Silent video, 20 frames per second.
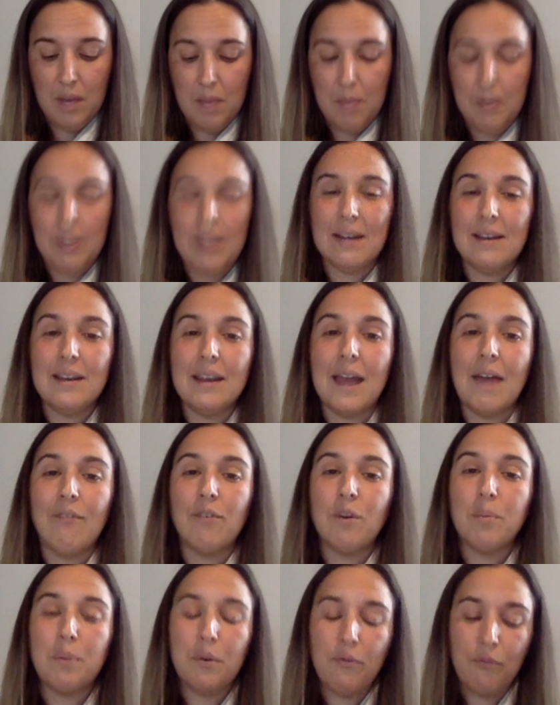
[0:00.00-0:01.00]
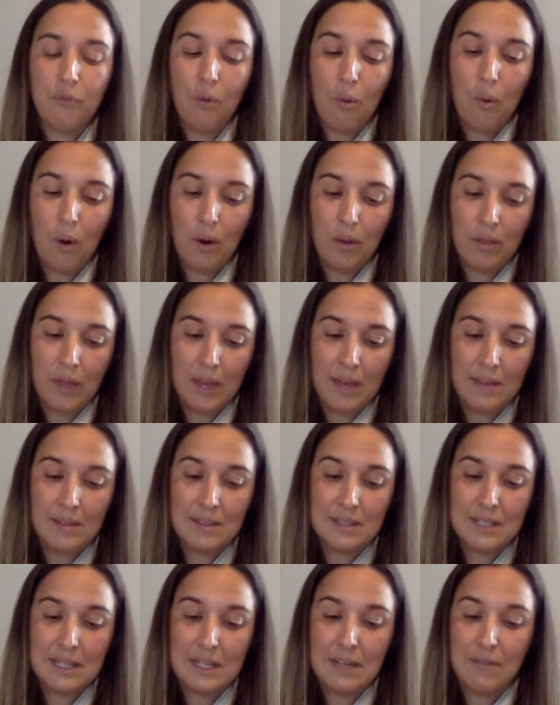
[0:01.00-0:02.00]
but he had never before
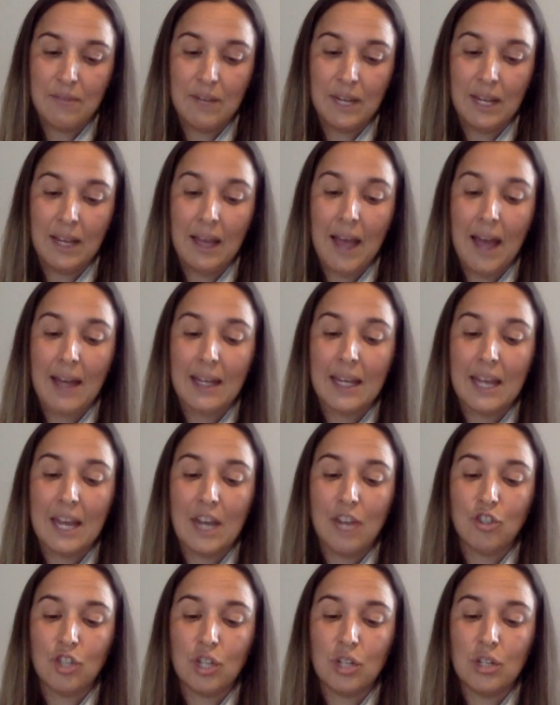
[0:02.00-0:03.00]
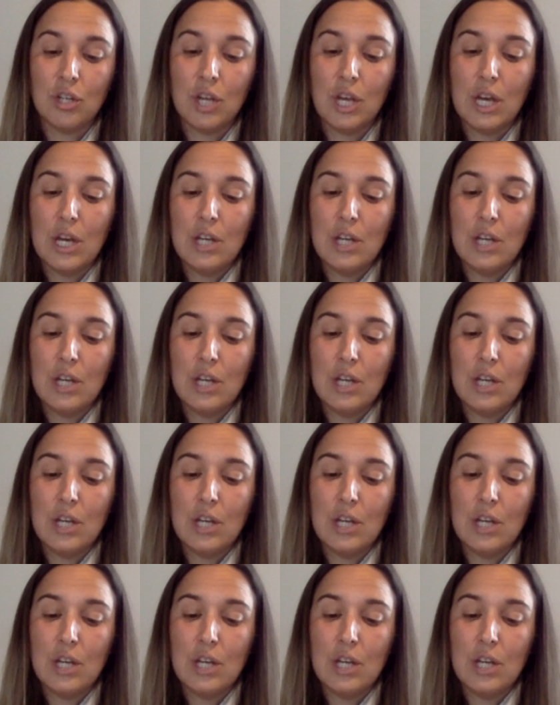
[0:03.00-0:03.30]
this evening had occasion